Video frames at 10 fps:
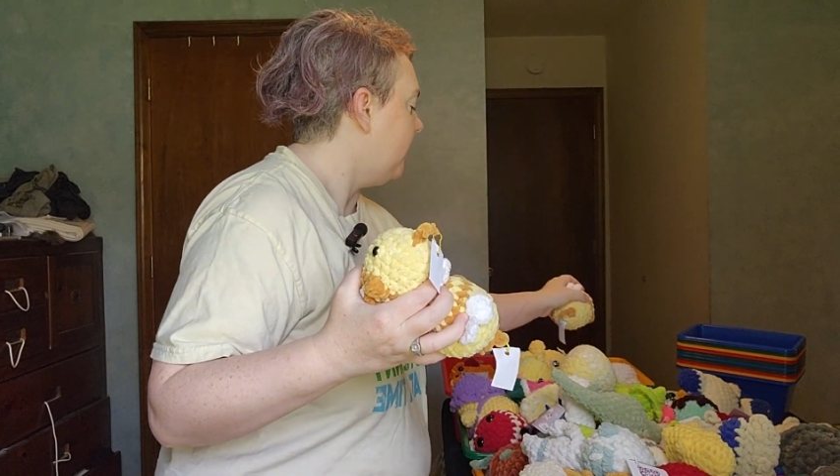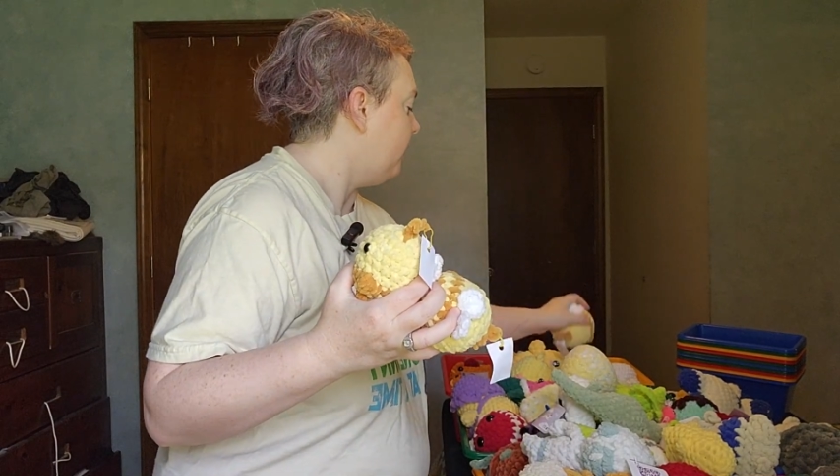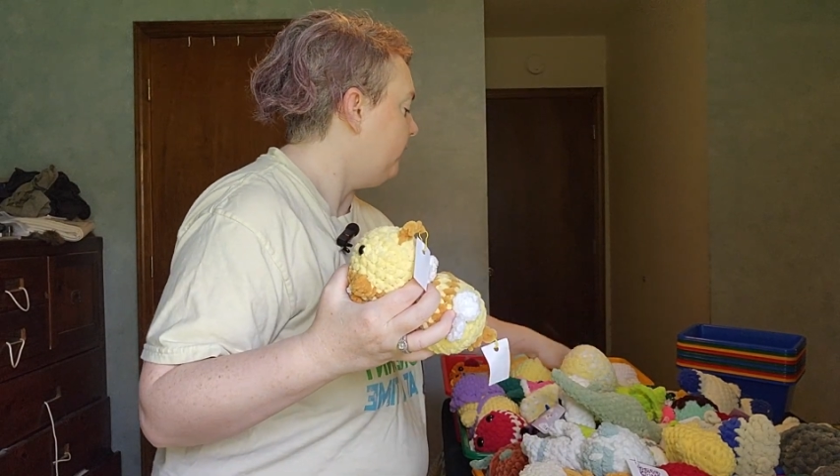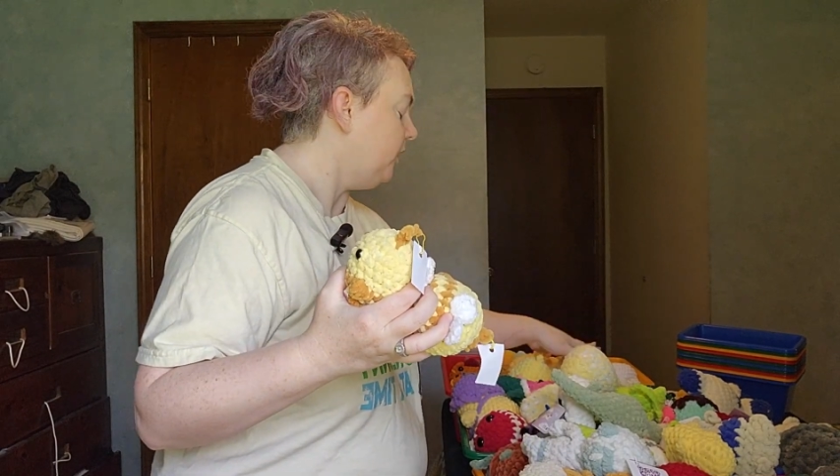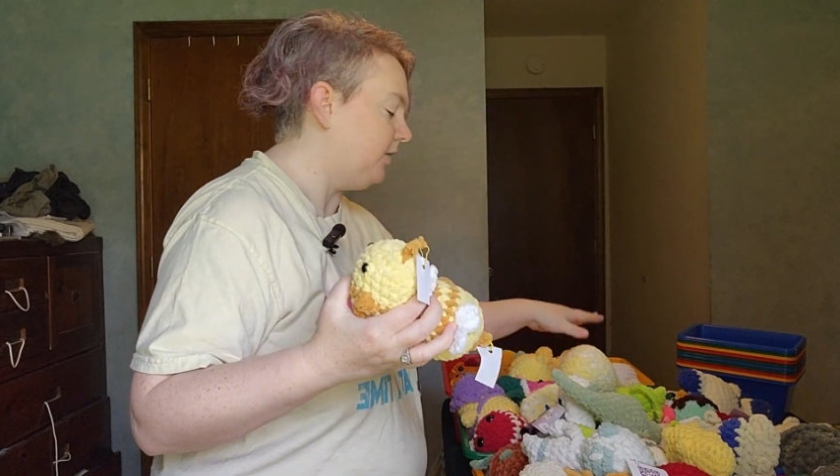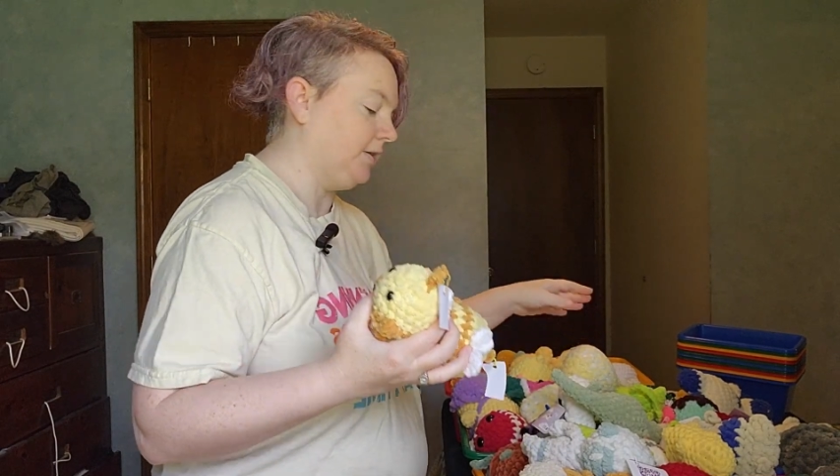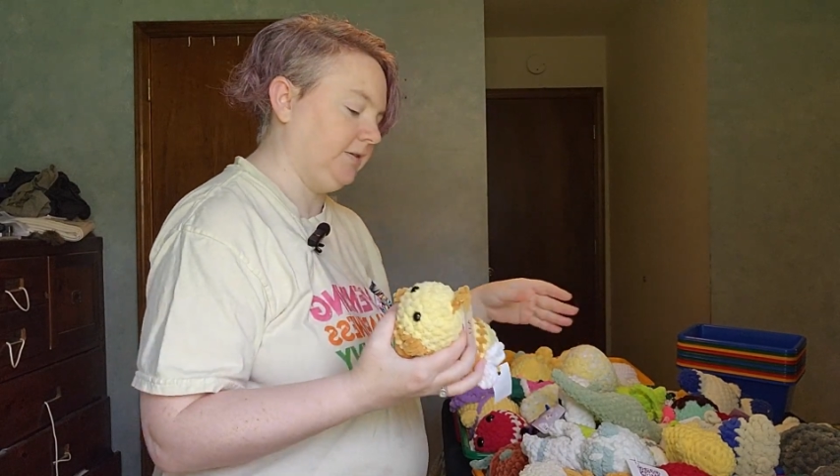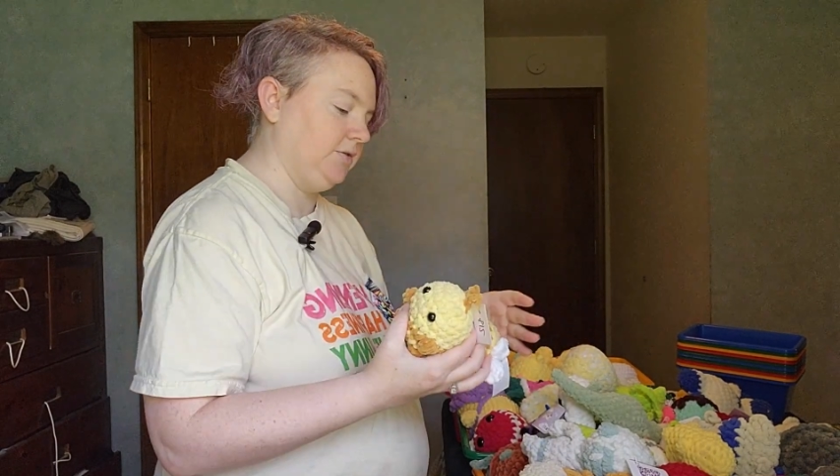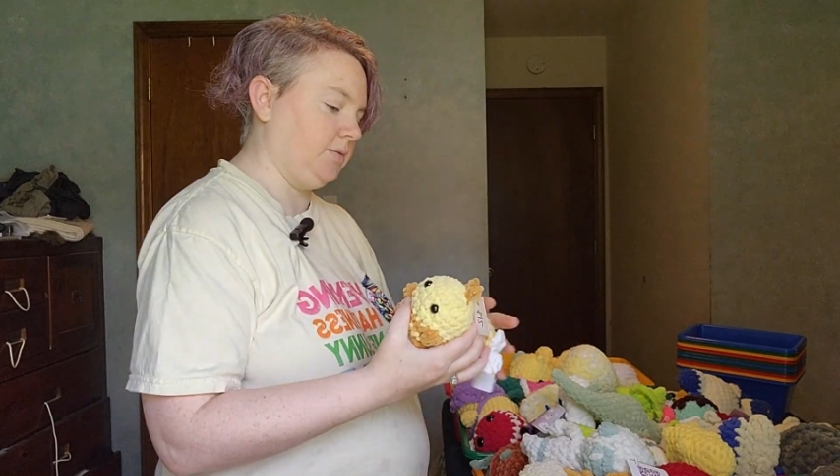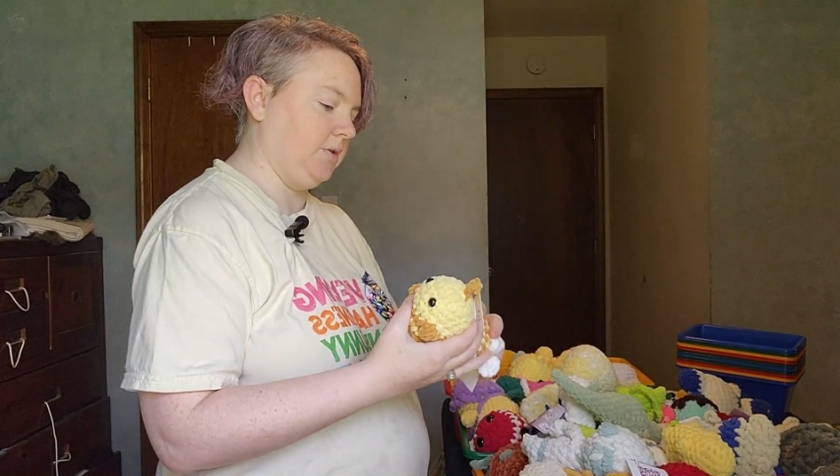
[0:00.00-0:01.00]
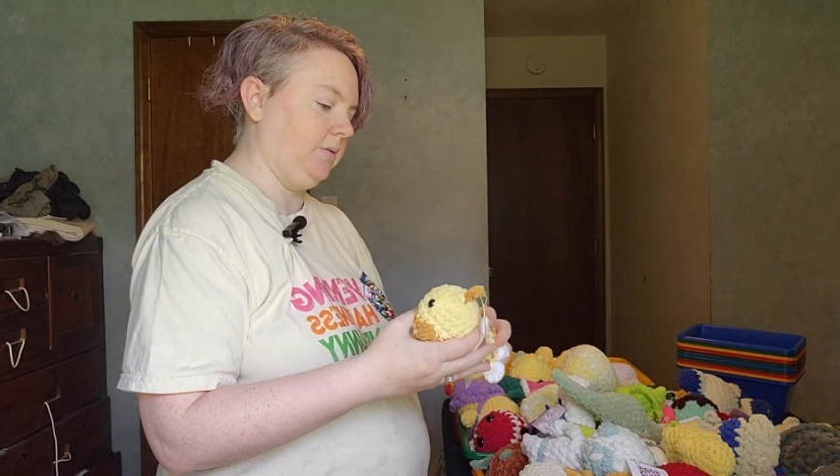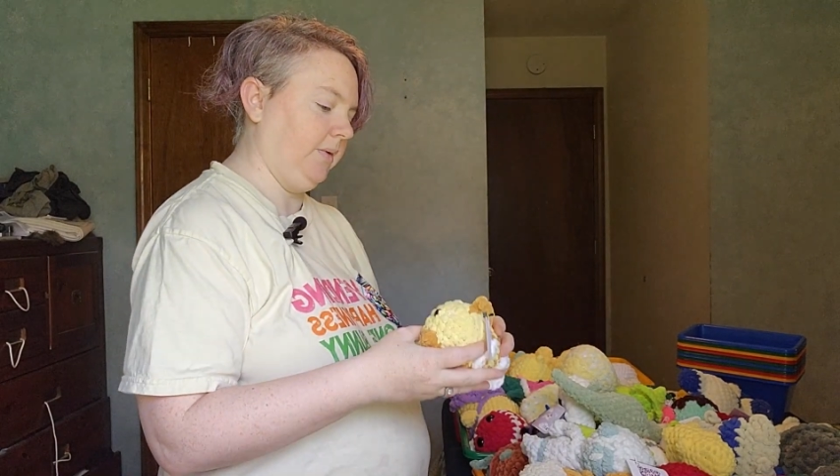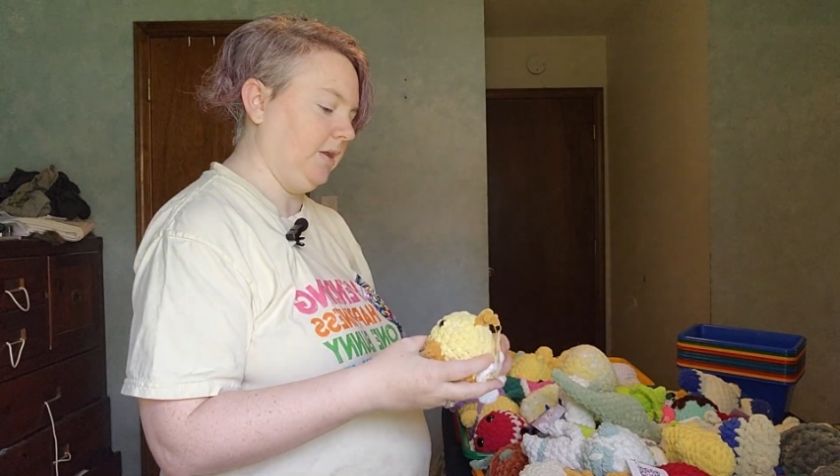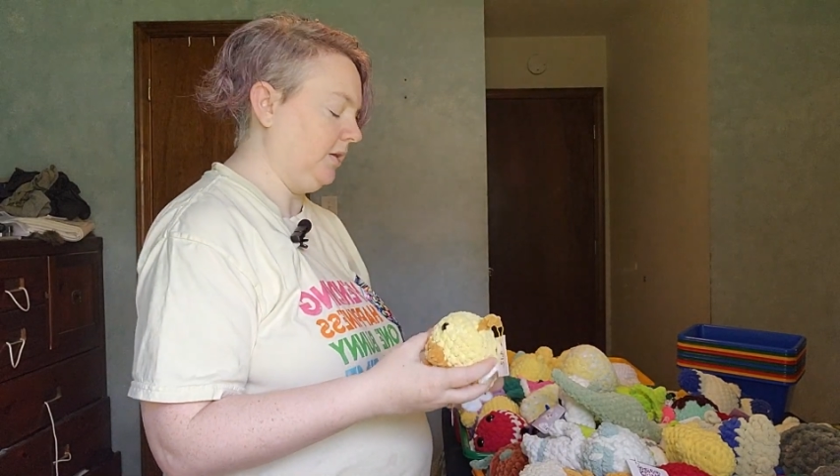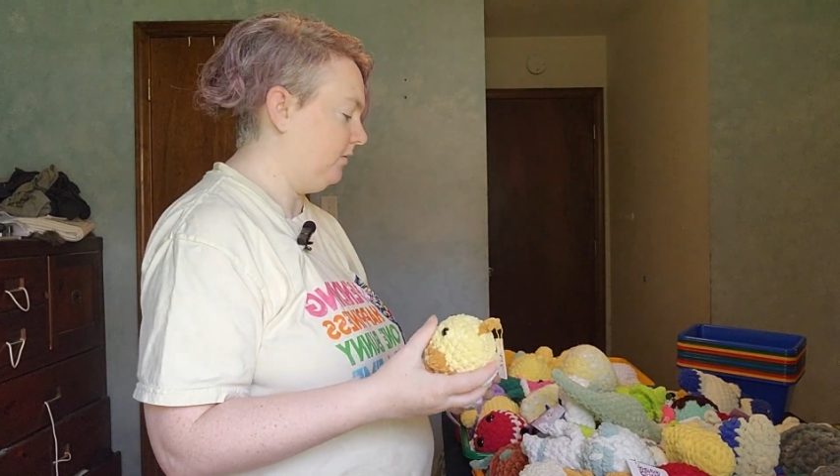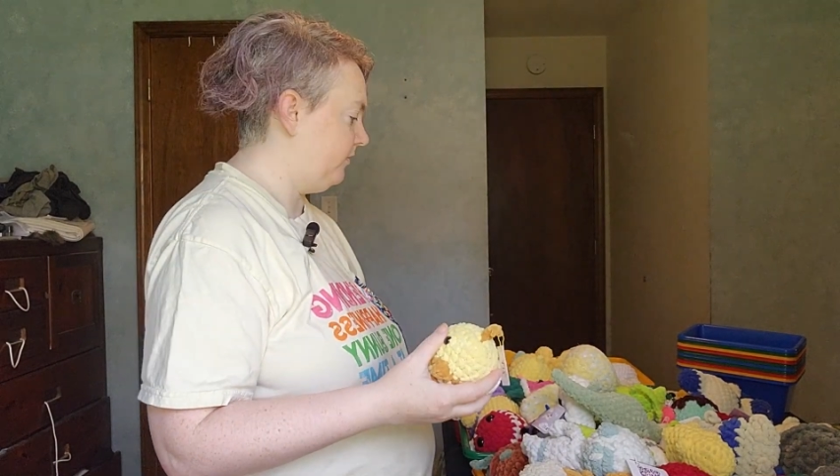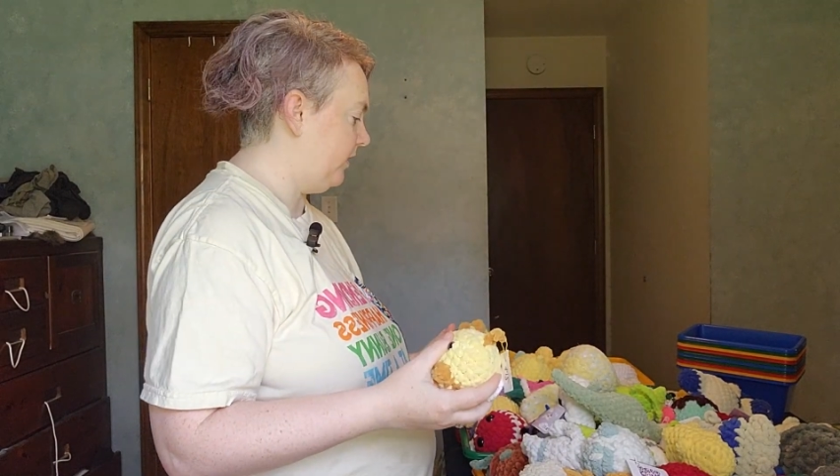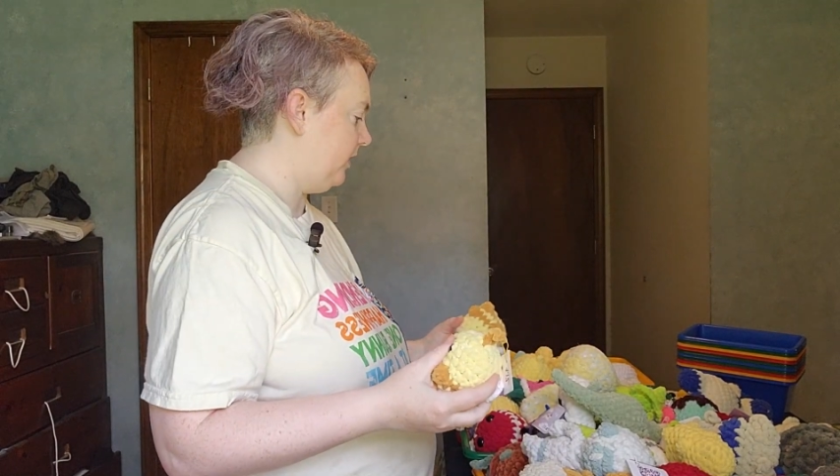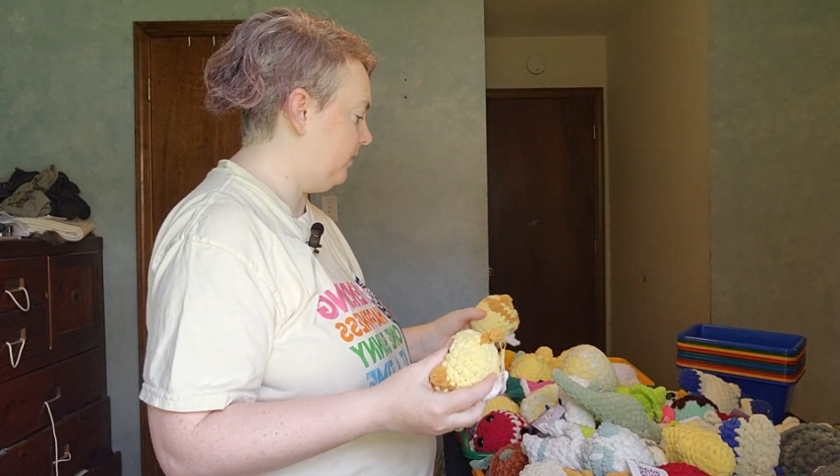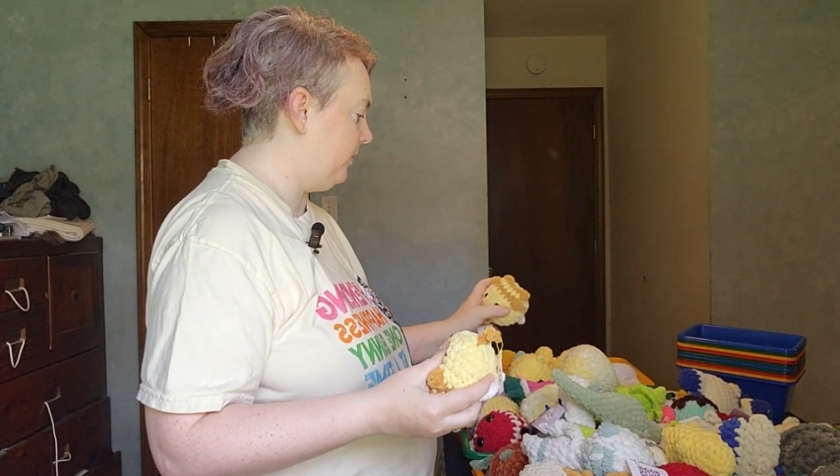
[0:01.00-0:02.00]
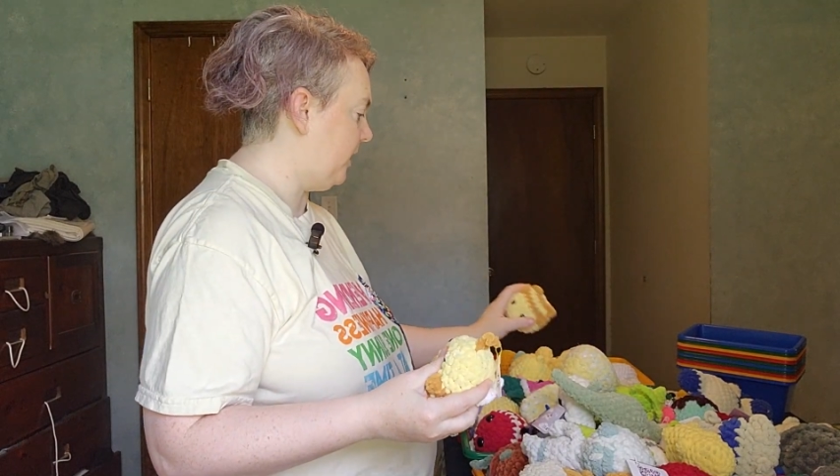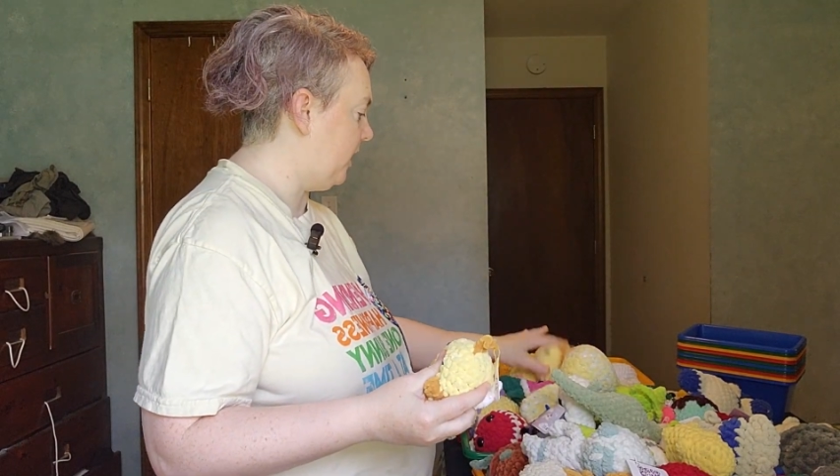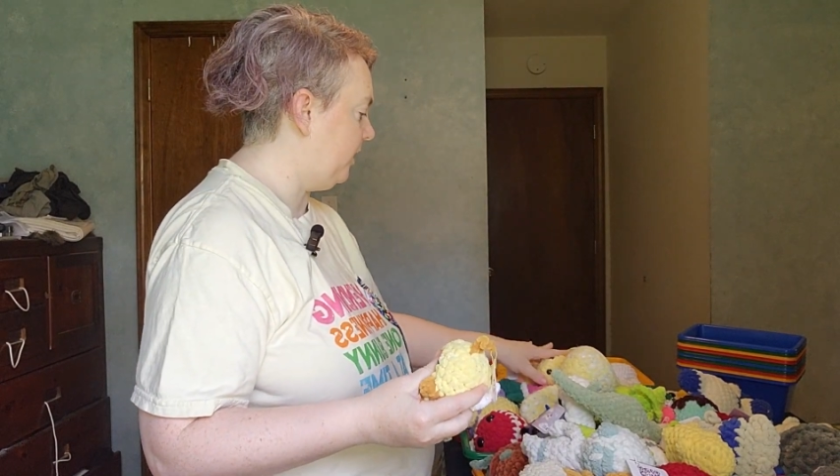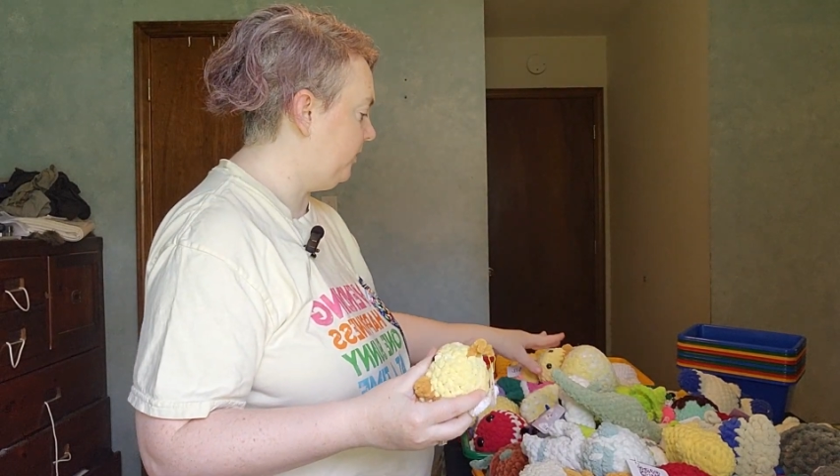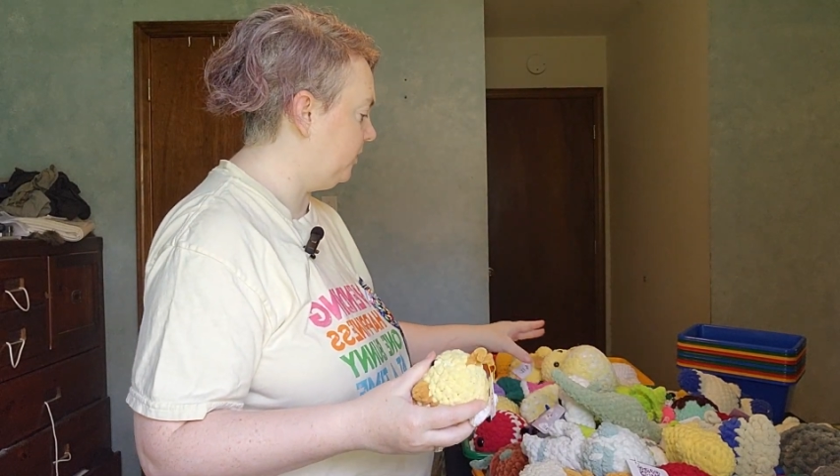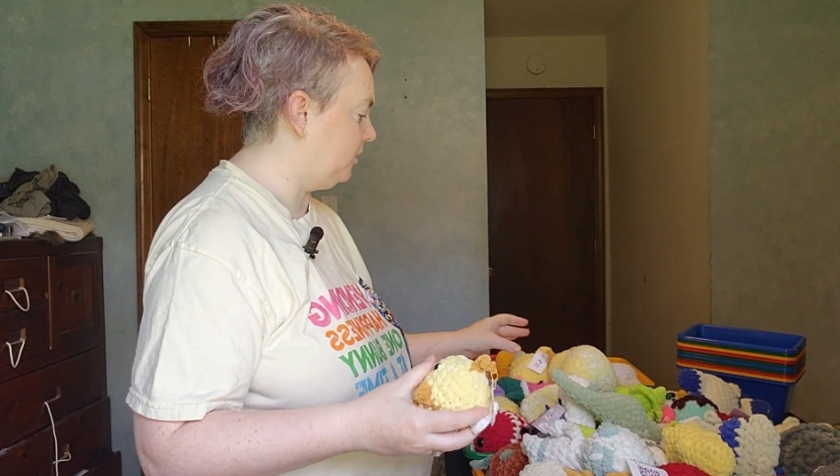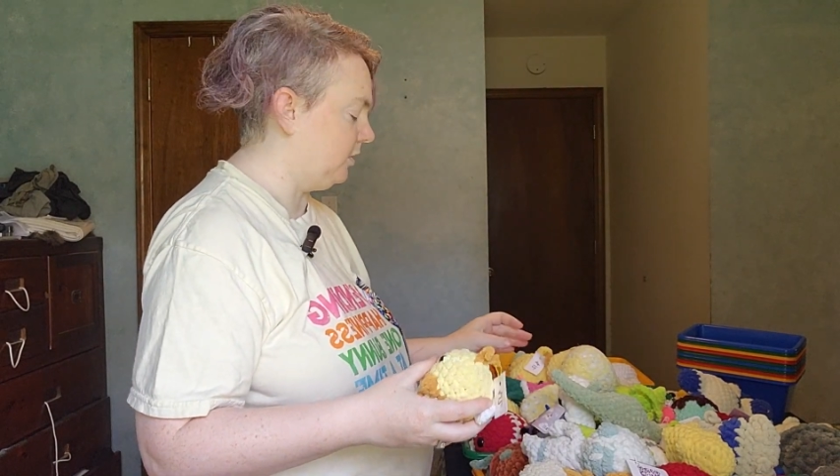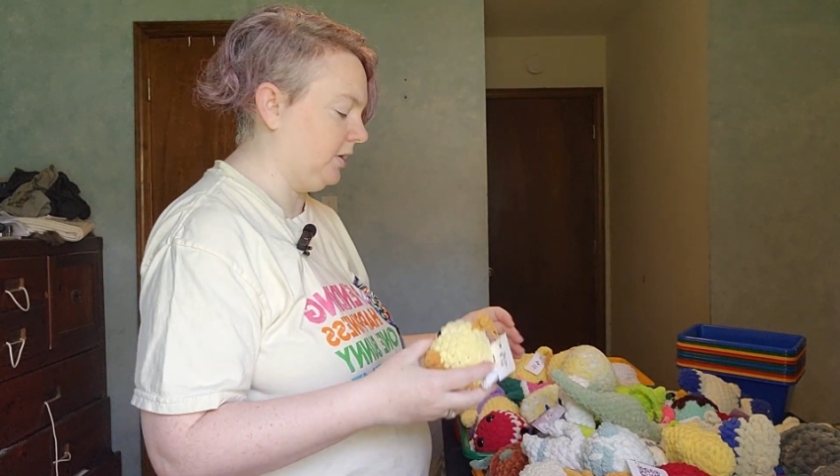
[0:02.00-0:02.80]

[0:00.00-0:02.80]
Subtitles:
I really thought these were going to be very popular.